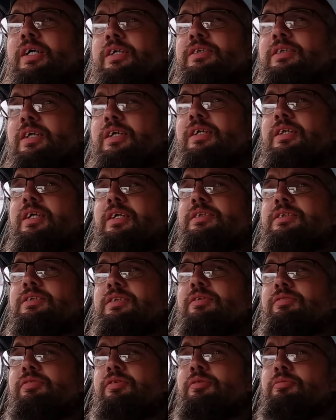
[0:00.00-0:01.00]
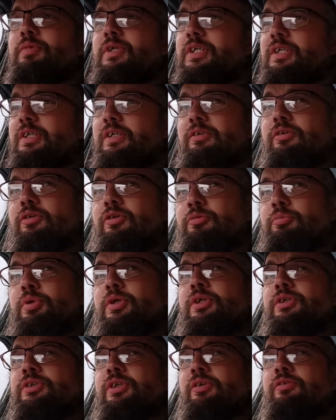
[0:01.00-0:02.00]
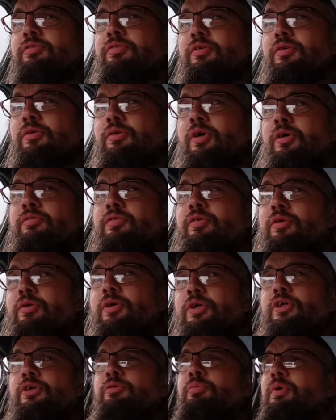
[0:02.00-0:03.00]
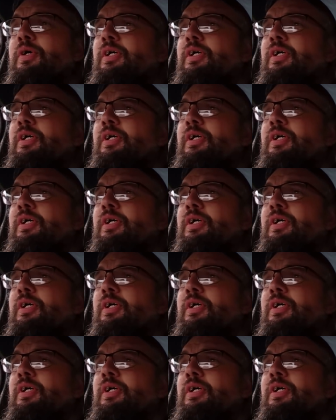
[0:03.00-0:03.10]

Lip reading: Is that a Lancia Flaminia or a Peugeot 404 Coupe?